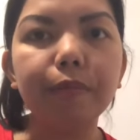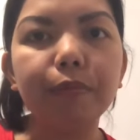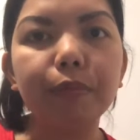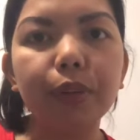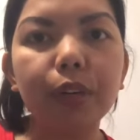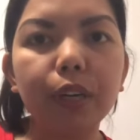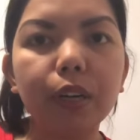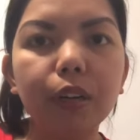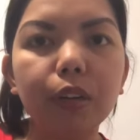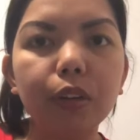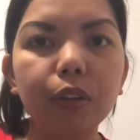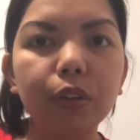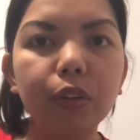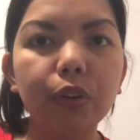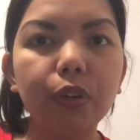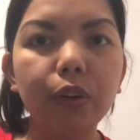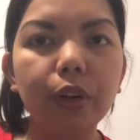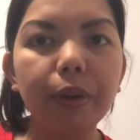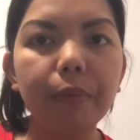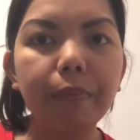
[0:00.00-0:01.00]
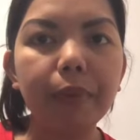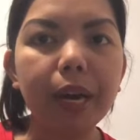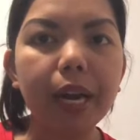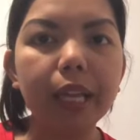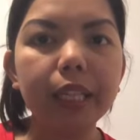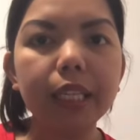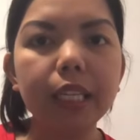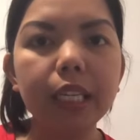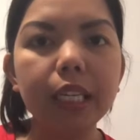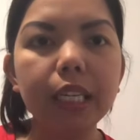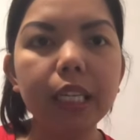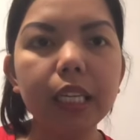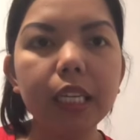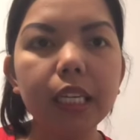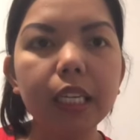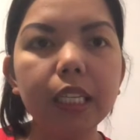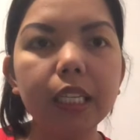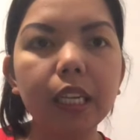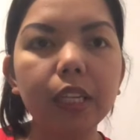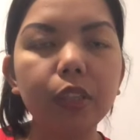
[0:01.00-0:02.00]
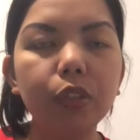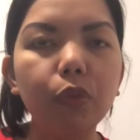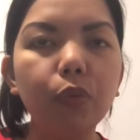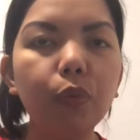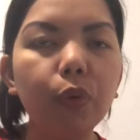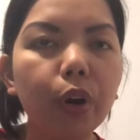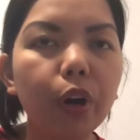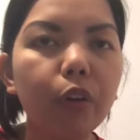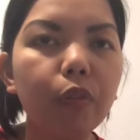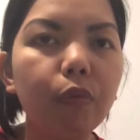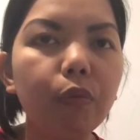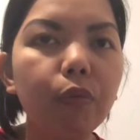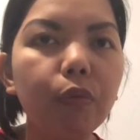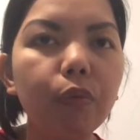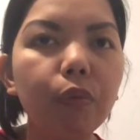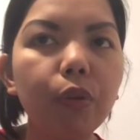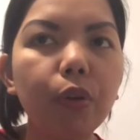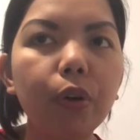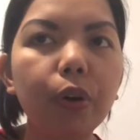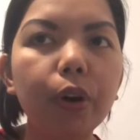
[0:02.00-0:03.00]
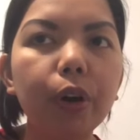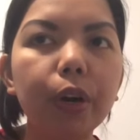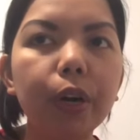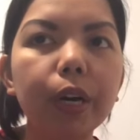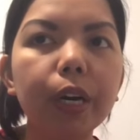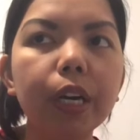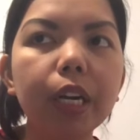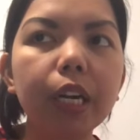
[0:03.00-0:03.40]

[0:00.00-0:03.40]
regulatory body that you work for,